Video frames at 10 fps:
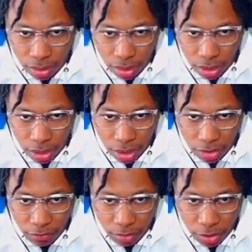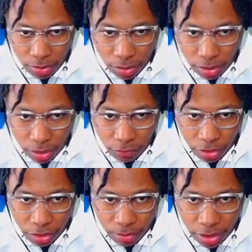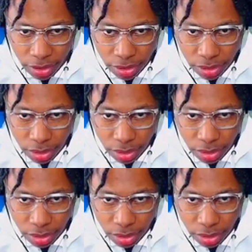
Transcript: I gotta leave him open. Hopefully he missed.